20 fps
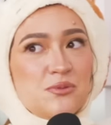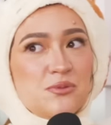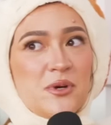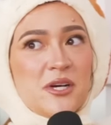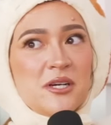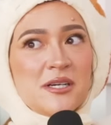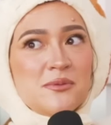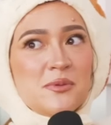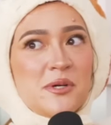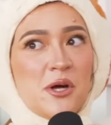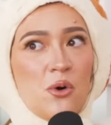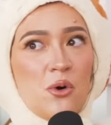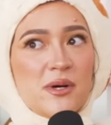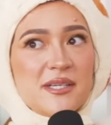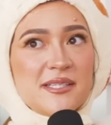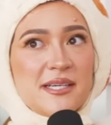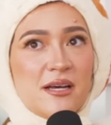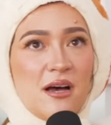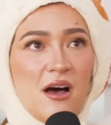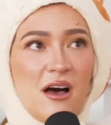weird because we always
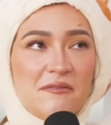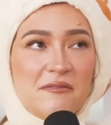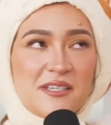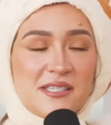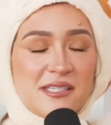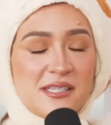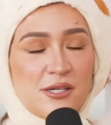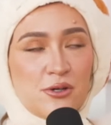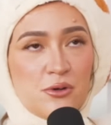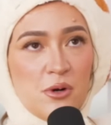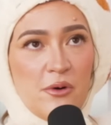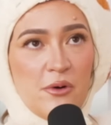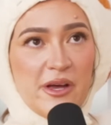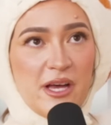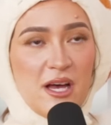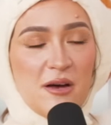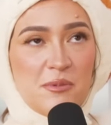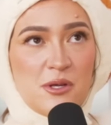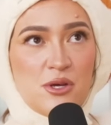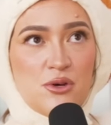like, obviously growing
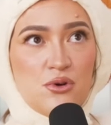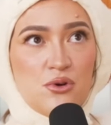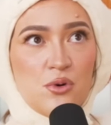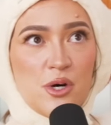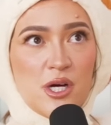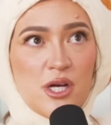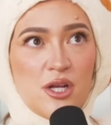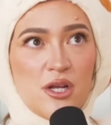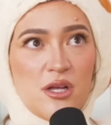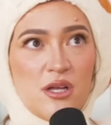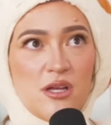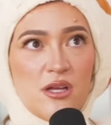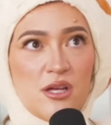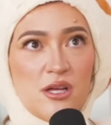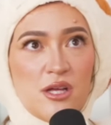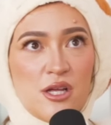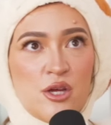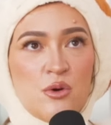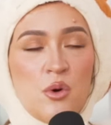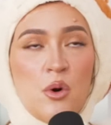up, you,
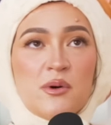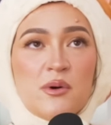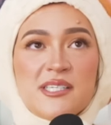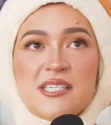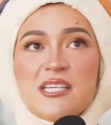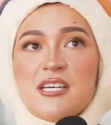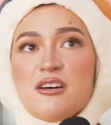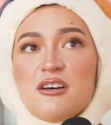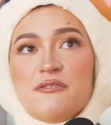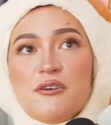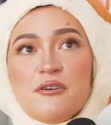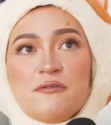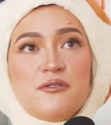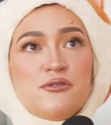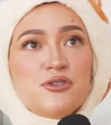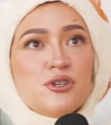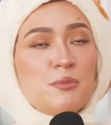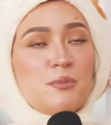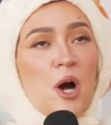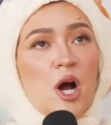you always think of your
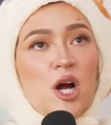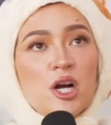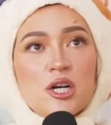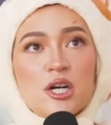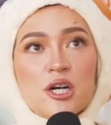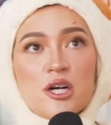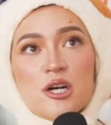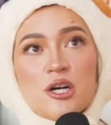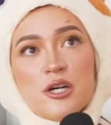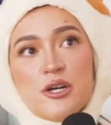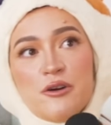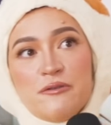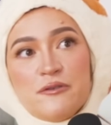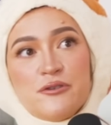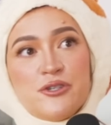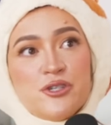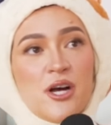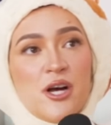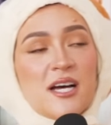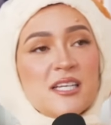future partner, your
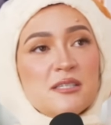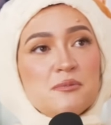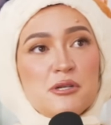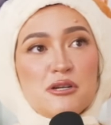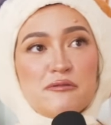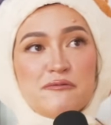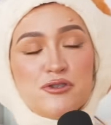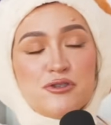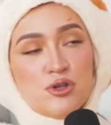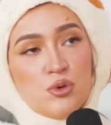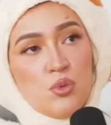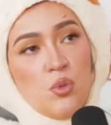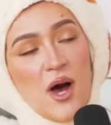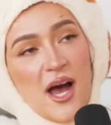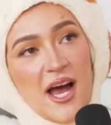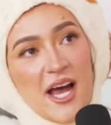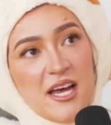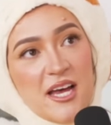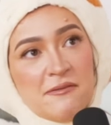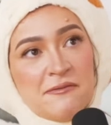future husband, your future
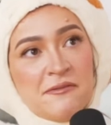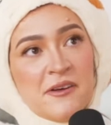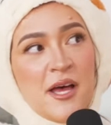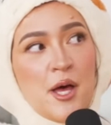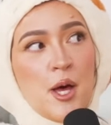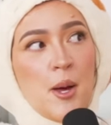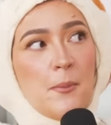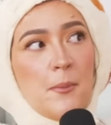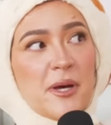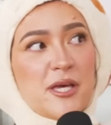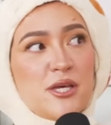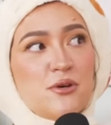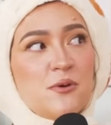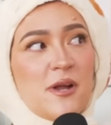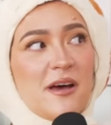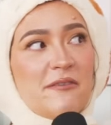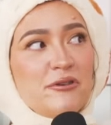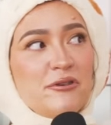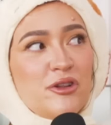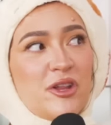wife, but you
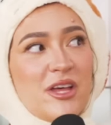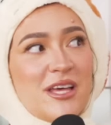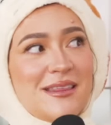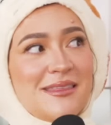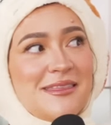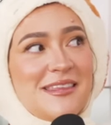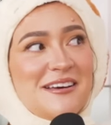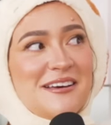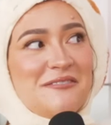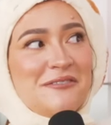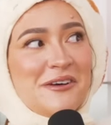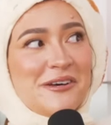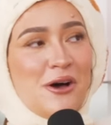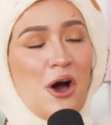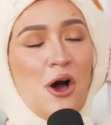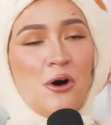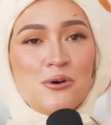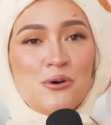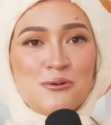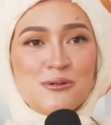never like think of like,
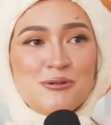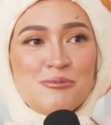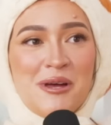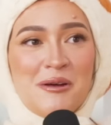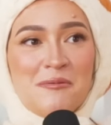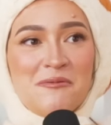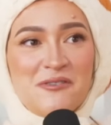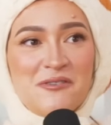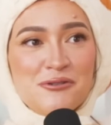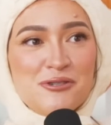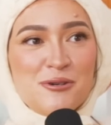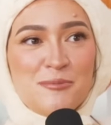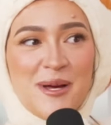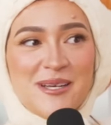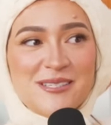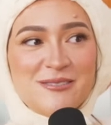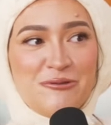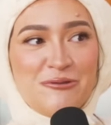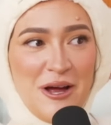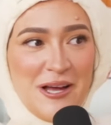oh, who's my future
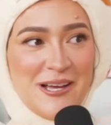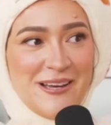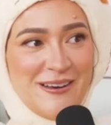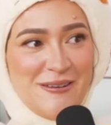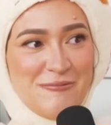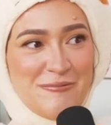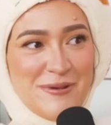best friend going to yeah.